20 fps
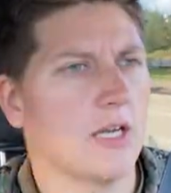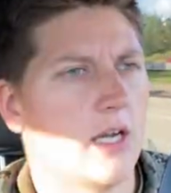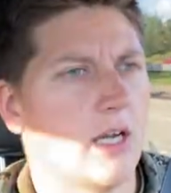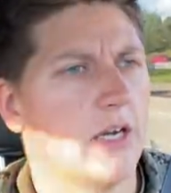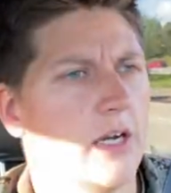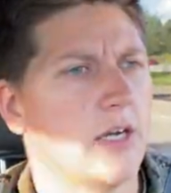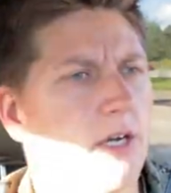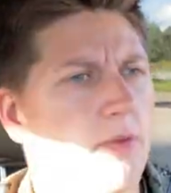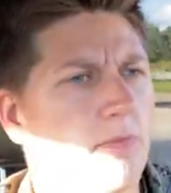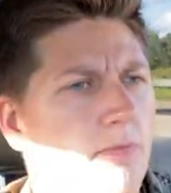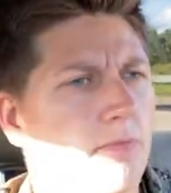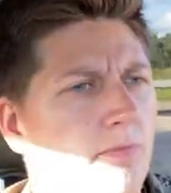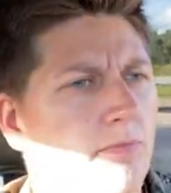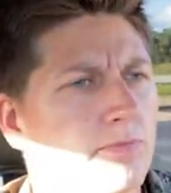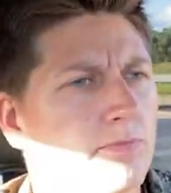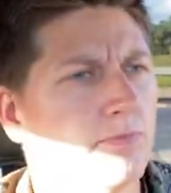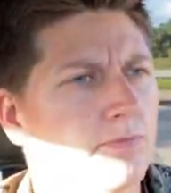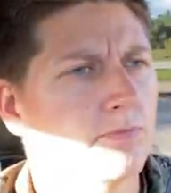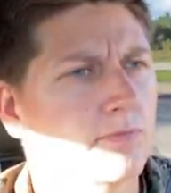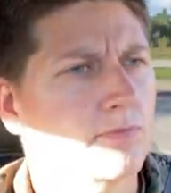
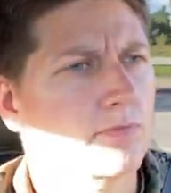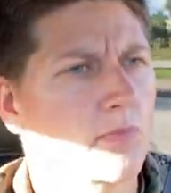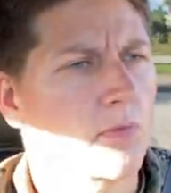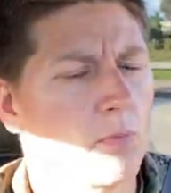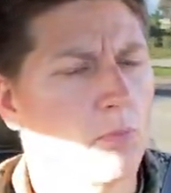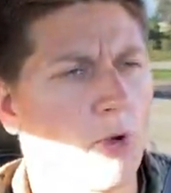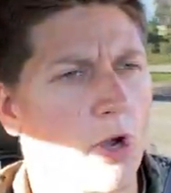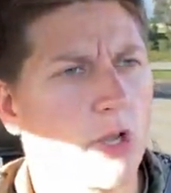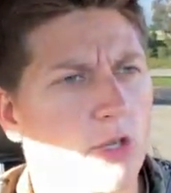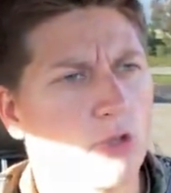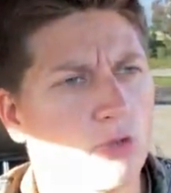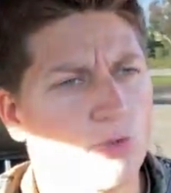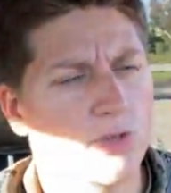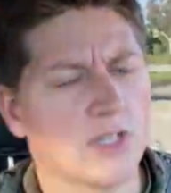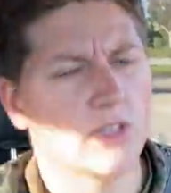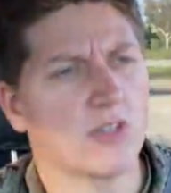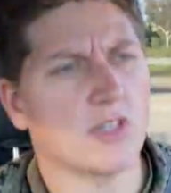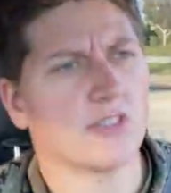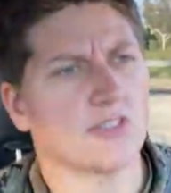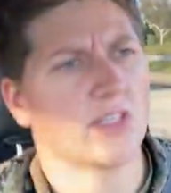But you
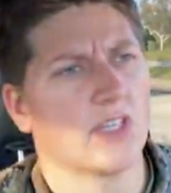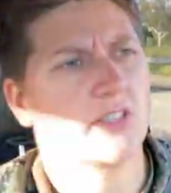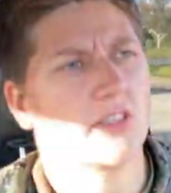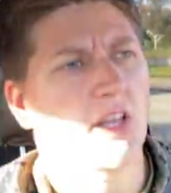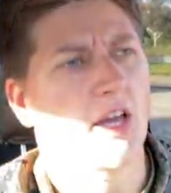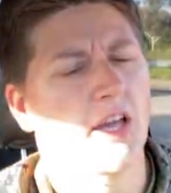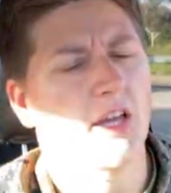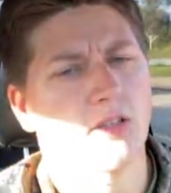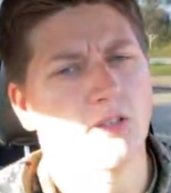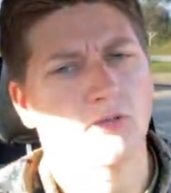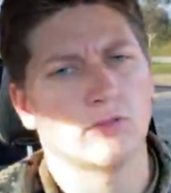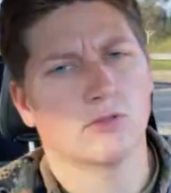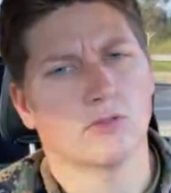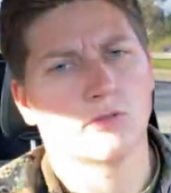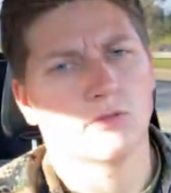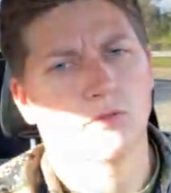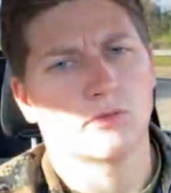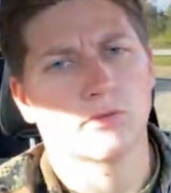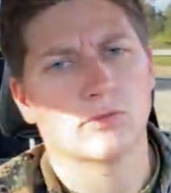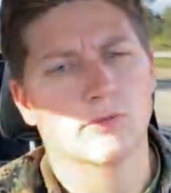get things like that
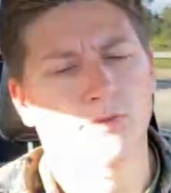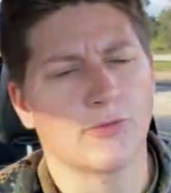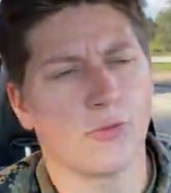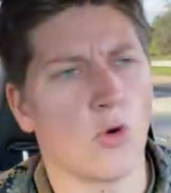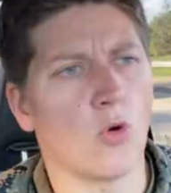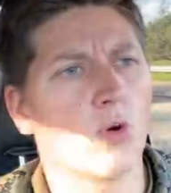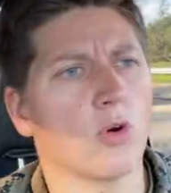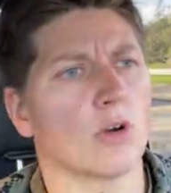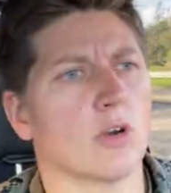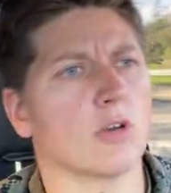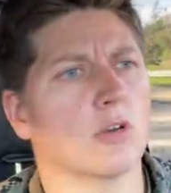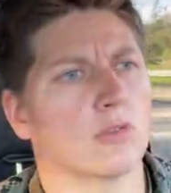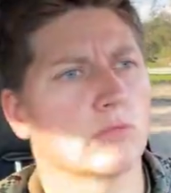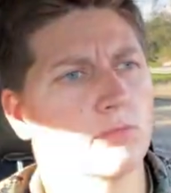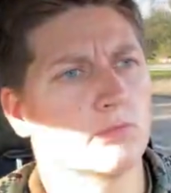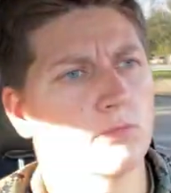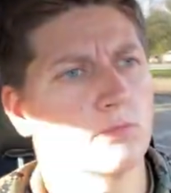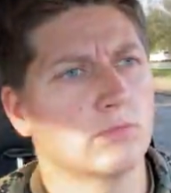for